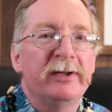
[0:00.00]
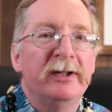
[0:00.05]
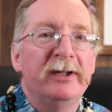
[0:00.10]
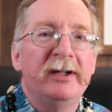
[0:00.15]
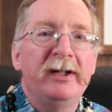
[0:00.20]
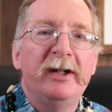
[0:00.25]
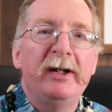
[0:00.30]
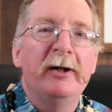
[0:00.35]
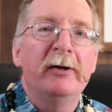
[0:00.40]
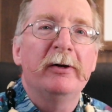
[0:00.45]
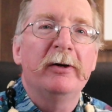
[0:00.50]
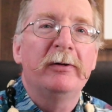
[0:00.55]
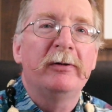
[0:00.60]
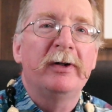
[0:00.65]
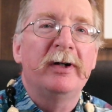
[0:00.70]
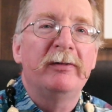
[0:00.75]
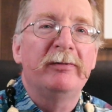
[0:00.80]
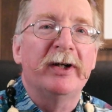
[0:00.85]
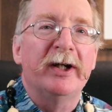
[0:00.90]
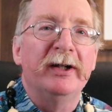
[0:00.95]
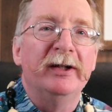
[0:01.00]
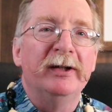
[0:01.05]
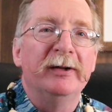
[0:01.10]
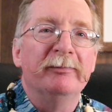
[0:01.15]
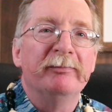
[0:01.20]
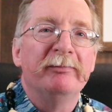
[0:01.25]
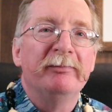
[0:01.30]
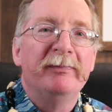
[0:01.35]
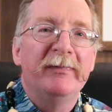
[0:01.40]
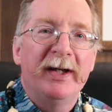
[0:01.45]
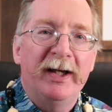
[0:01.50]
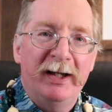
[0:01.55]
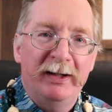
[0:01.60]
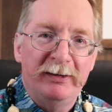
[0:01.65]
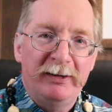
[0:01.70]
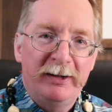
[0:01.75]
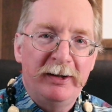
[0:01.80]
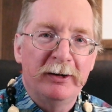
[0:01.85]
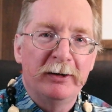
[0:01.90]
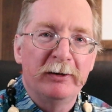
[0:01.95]
in Hilo, Hawaii. And
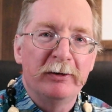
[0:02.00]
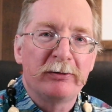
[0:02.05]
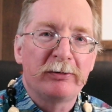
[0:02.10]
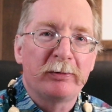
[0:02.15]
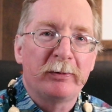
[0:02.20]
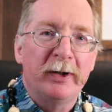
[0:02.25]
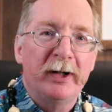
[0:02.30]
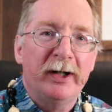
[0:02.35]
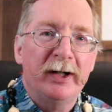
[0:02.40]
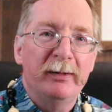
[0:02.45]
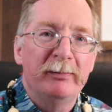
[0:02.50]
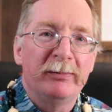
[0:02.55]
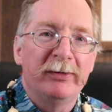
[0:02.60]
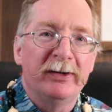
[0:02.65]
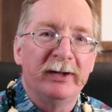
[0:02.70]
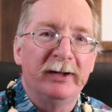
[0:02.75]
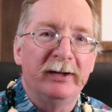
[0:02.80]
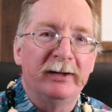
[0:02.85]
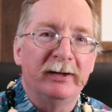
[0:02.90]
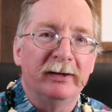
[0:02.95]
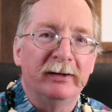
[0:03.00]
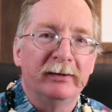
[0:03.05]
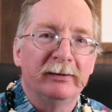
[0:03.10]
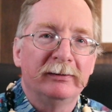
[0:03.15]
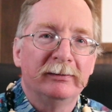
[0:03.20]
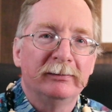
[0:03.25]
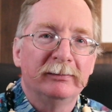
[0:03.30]
here's what I'm thinking.